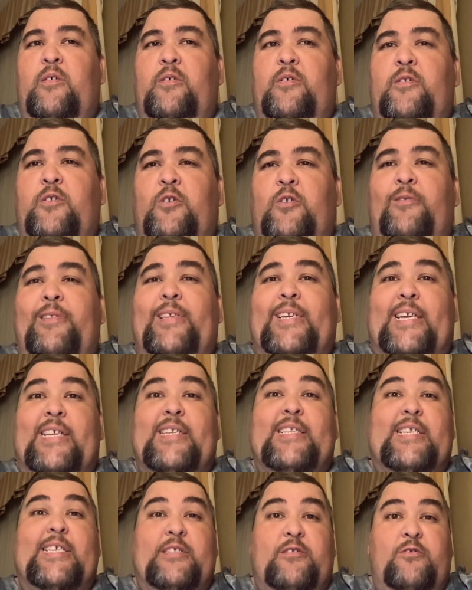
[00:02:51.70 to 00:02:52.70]
you're leaking
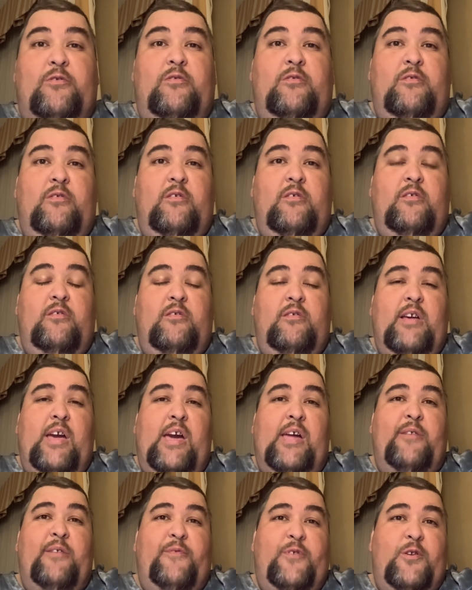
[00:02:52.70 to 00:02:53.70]
diesel
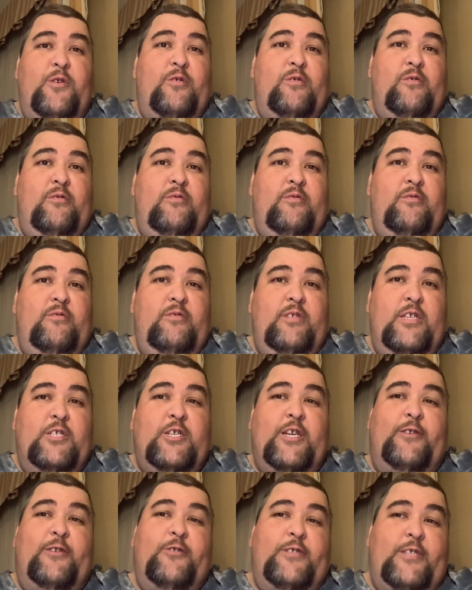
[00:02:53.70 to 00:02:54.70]
out of your
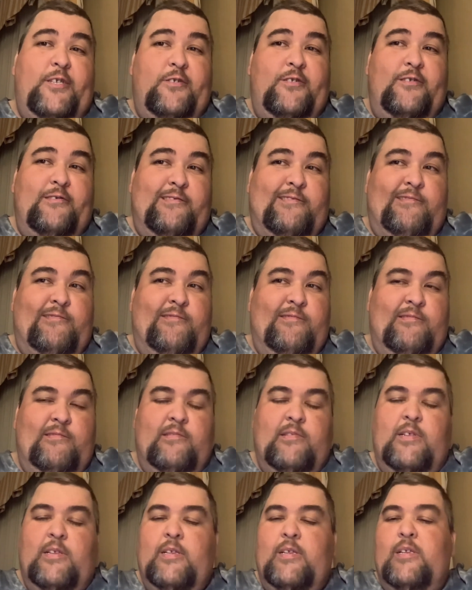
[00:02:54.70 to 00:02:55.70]
injector seals.
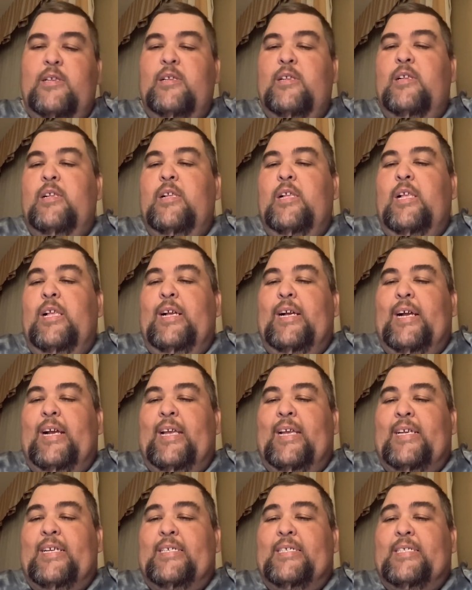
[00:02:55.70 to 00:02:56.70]

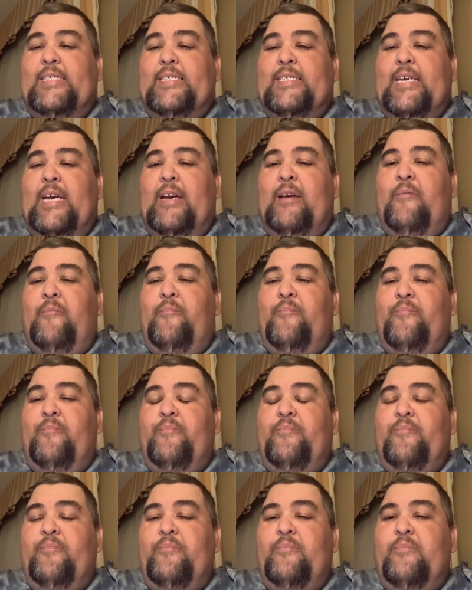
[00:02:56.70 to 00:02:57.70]
And um,
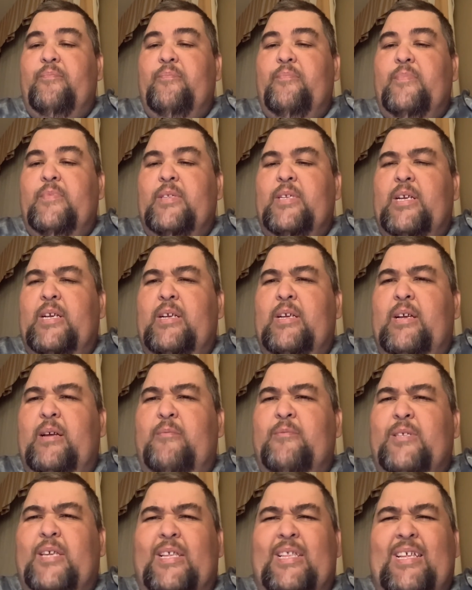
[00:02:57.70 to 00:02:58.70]
I
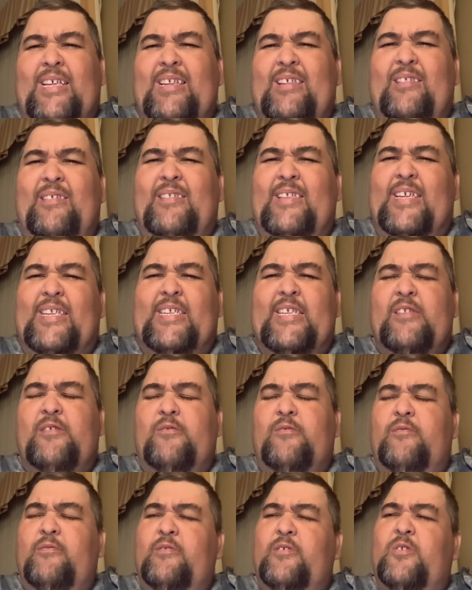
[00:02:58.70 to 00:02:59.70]
was like, that didn't look like diesel.
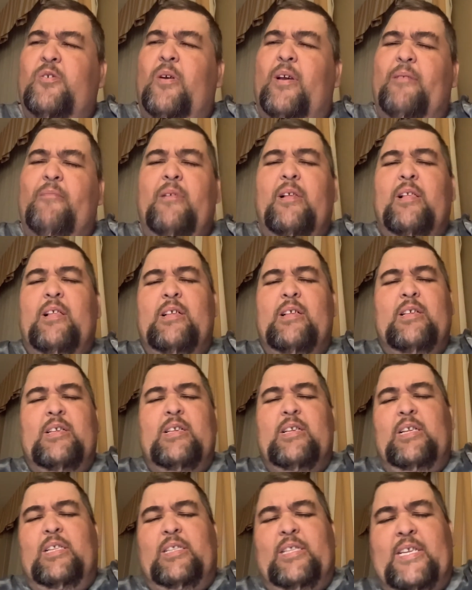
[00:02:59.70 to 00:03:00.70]
And so I
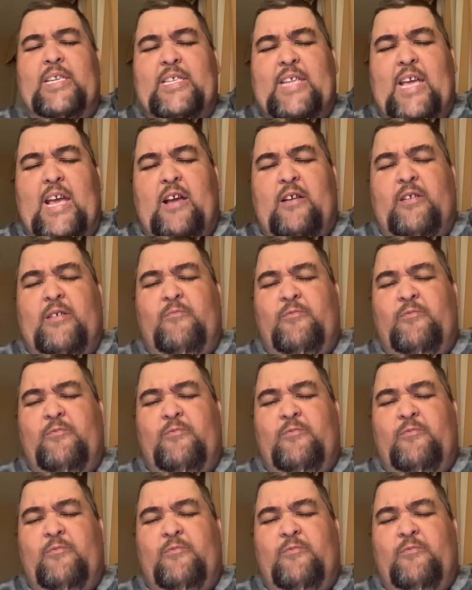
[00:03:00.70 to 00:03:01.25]
leaned down. It